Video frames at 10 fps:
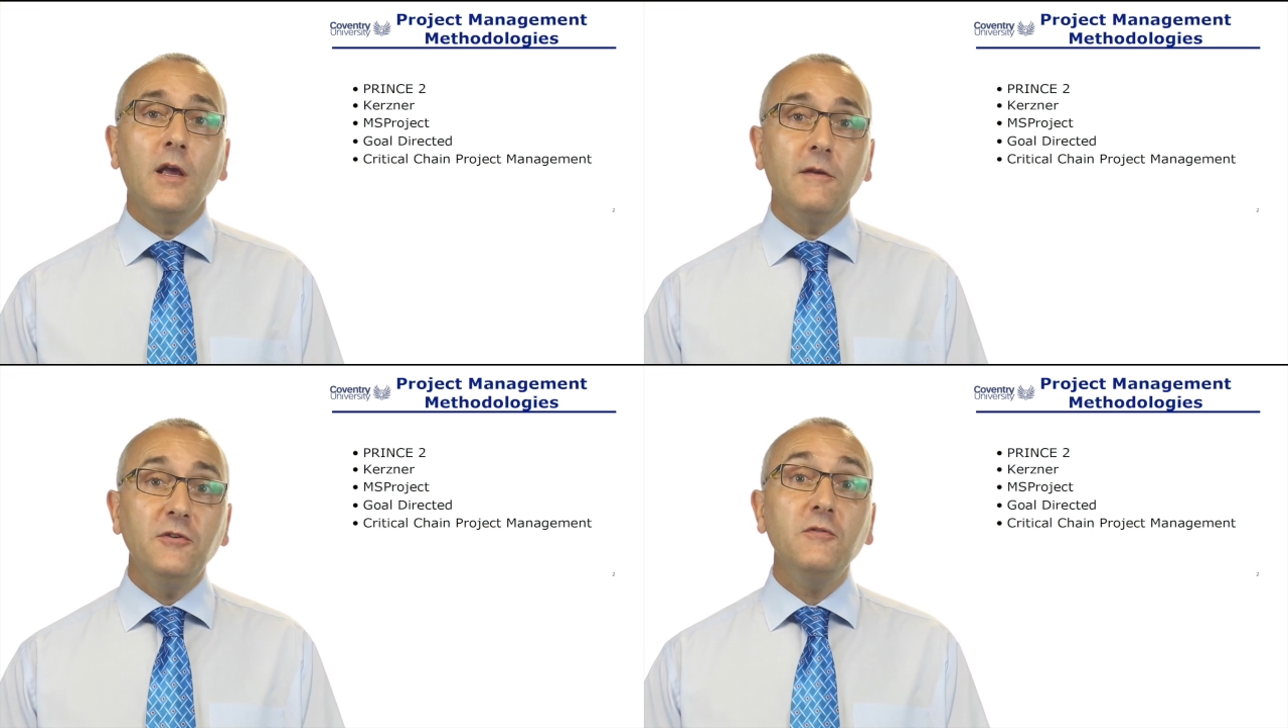
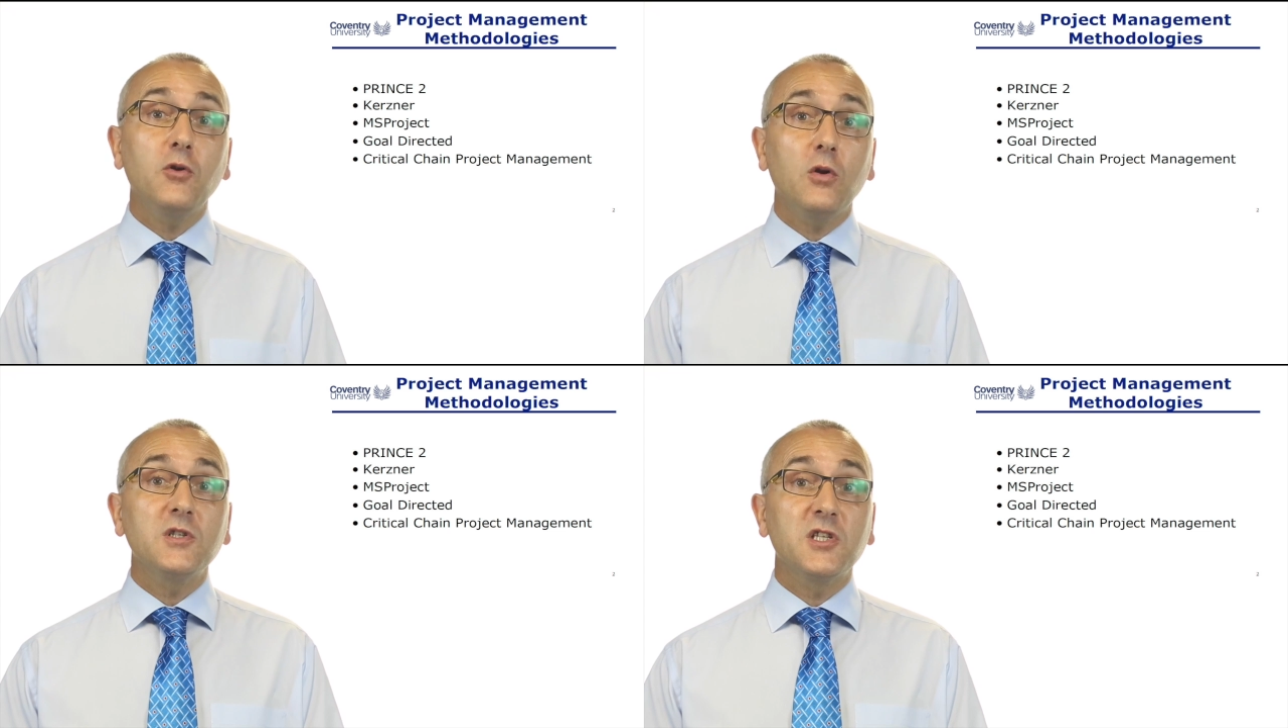If you've
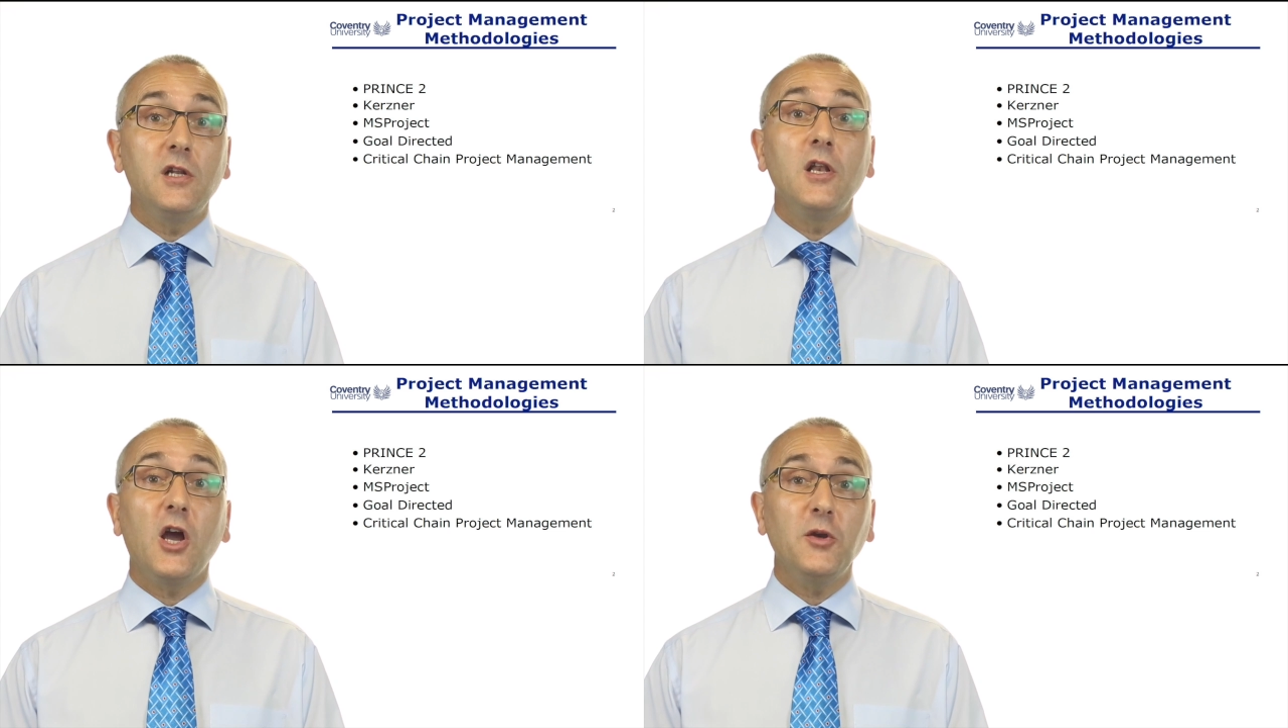gone to the
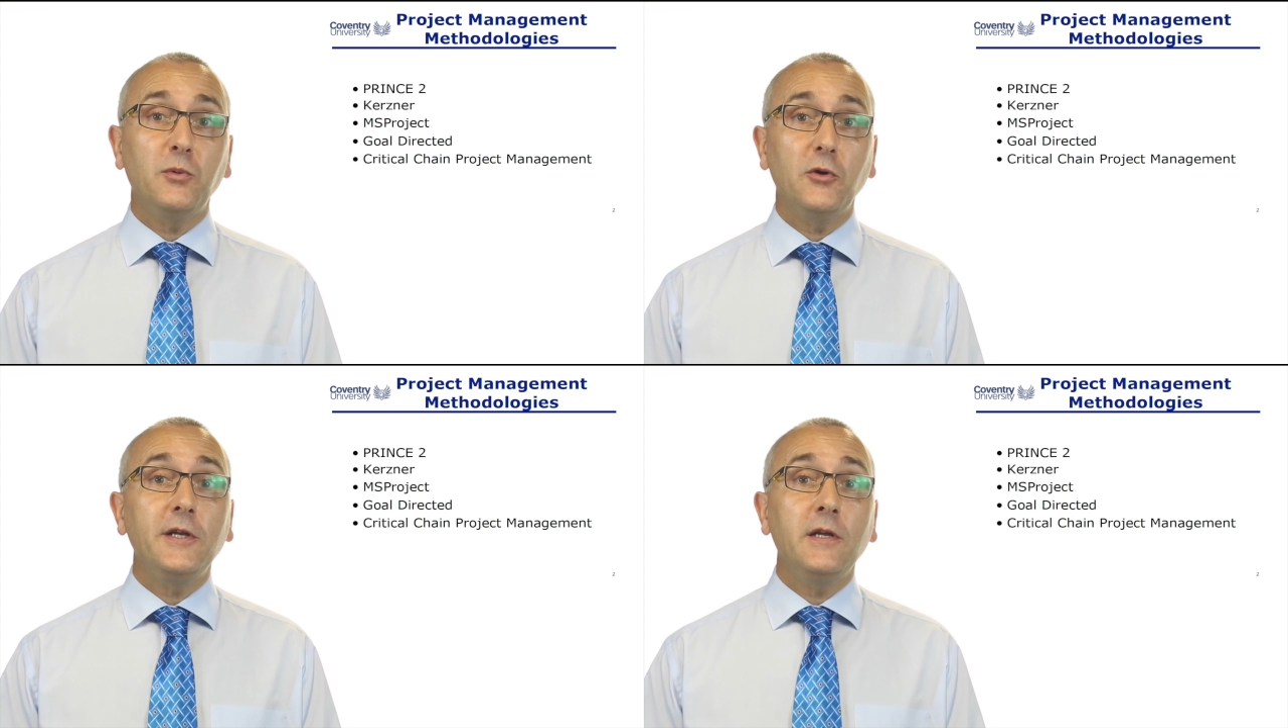
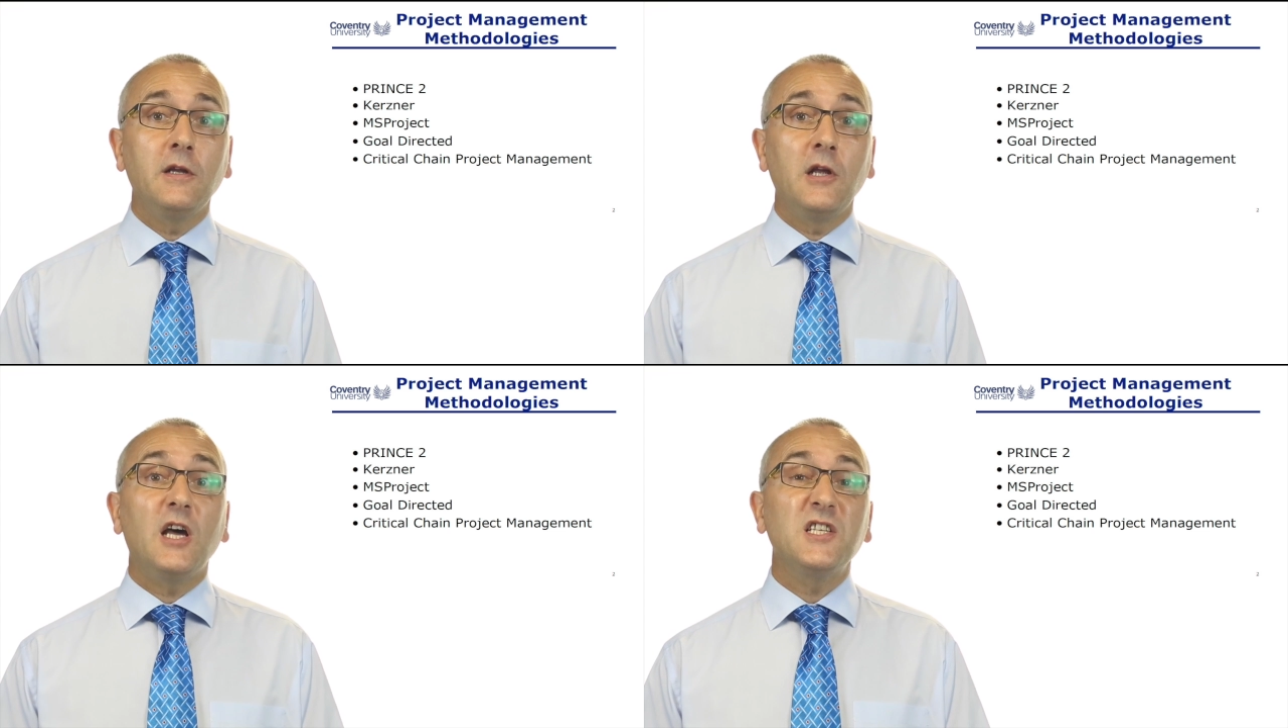library
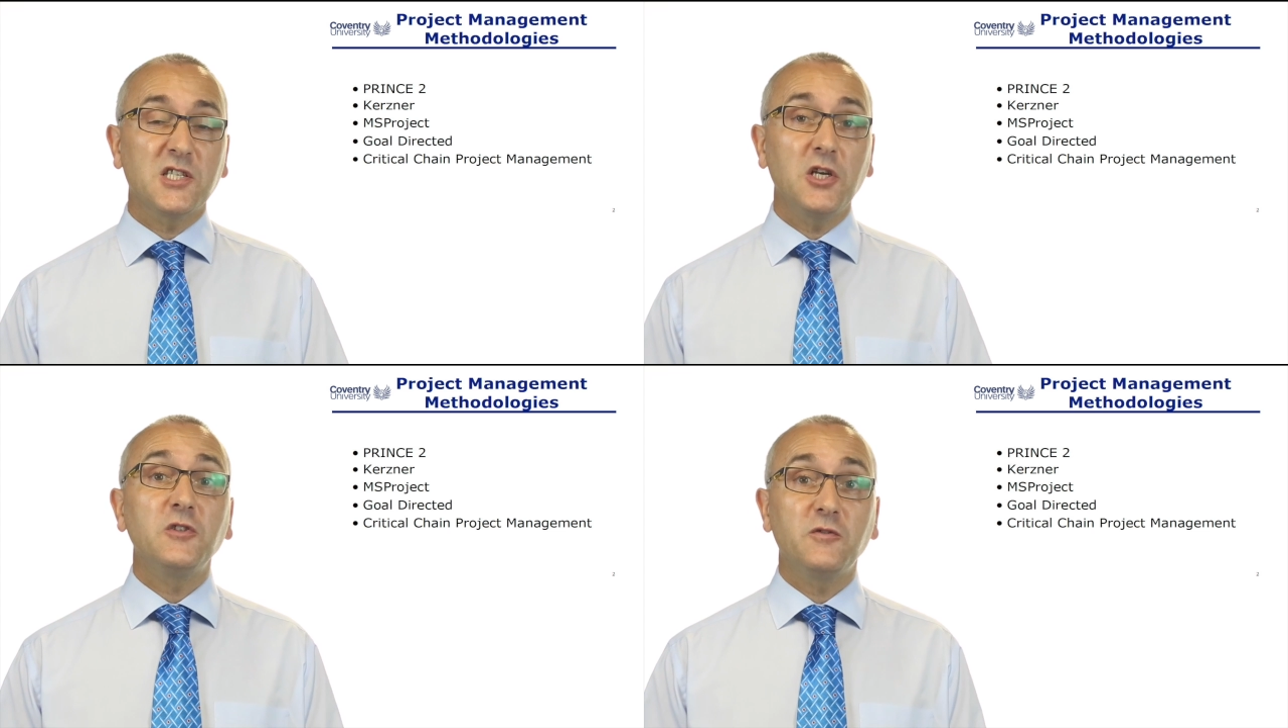and
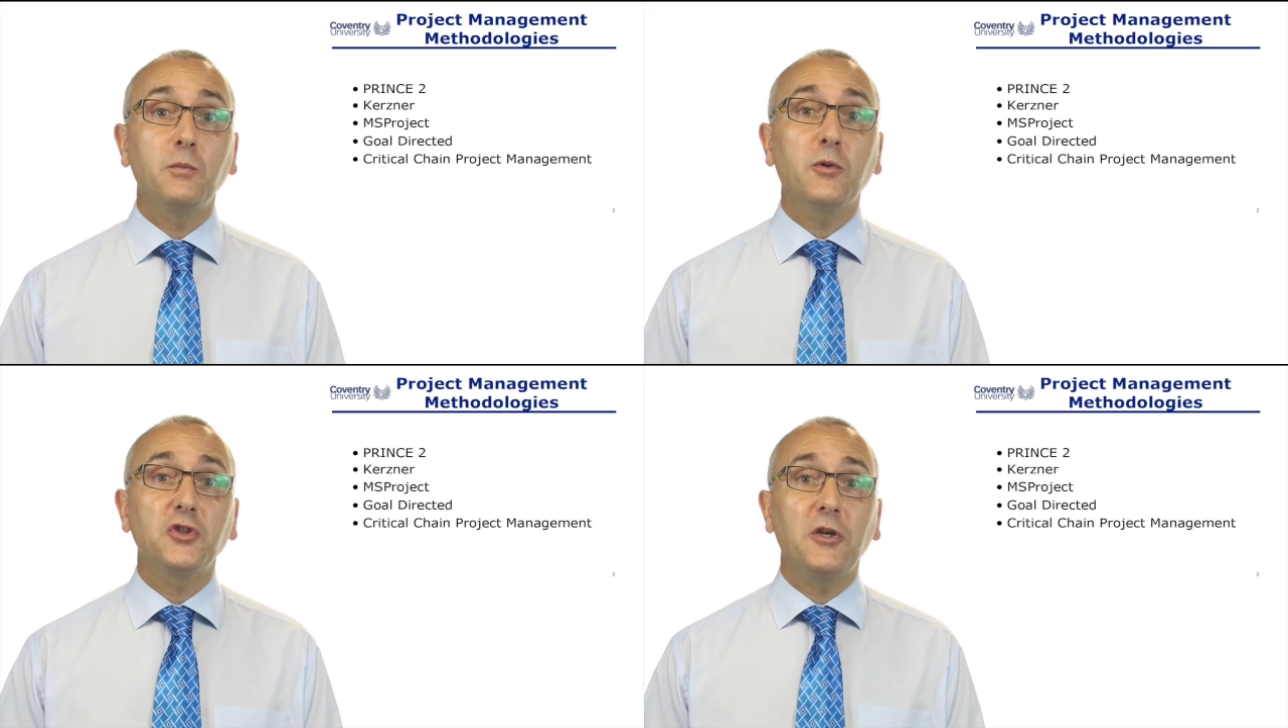searched for
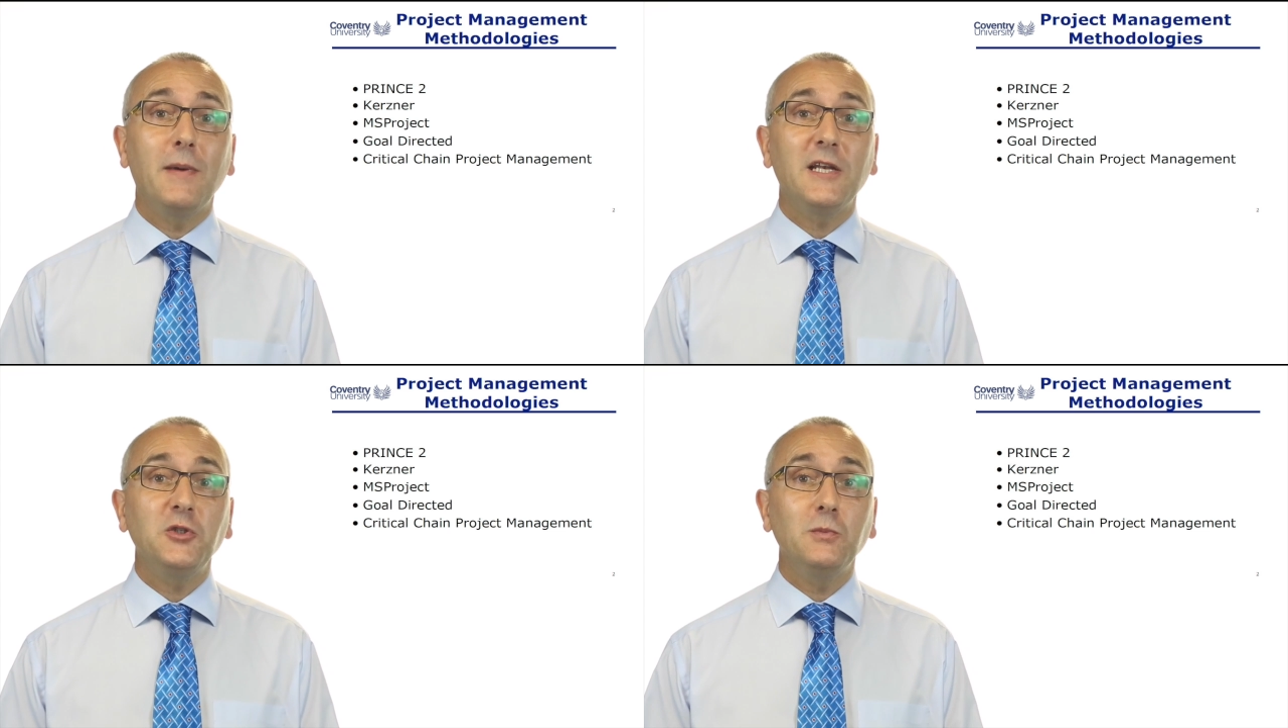project
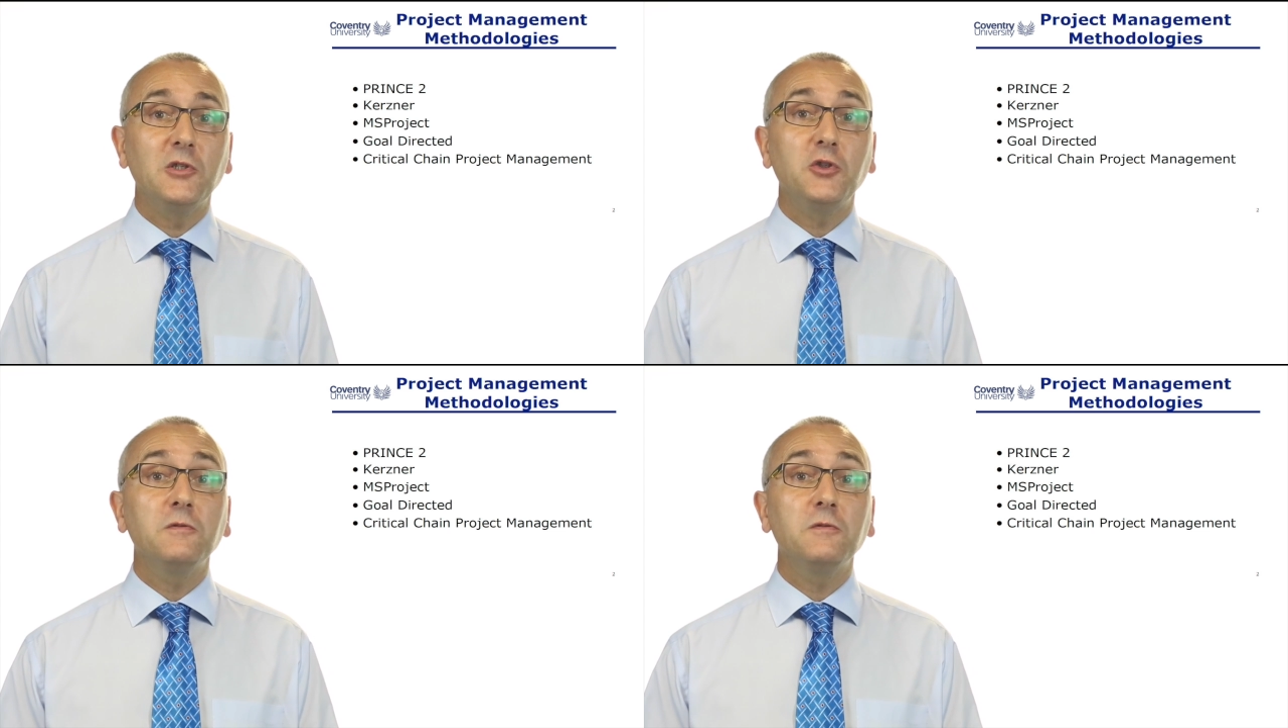management,